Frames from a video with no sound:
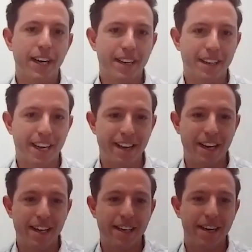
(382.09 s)
great. Yeah,
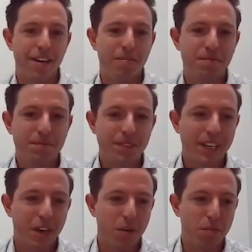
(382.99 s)
and
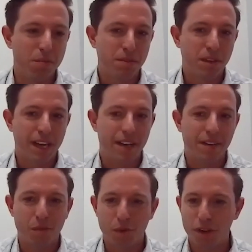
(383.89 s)

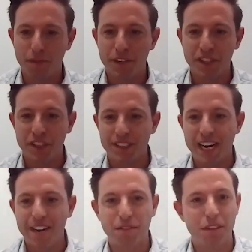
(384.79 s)
we're officially
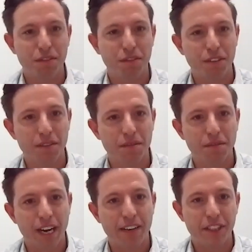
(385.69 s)
live for
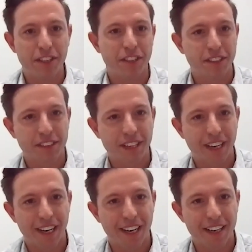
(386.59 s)
5 years
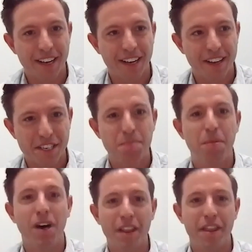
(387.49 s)
this
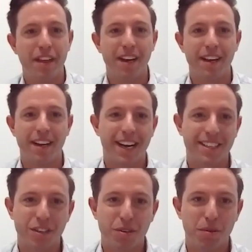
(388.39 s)
month in
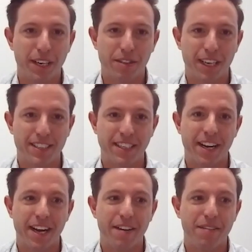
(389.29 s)
October at Crexi,
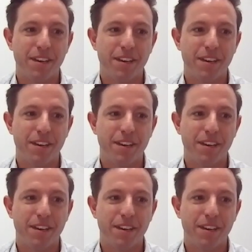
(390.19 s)
and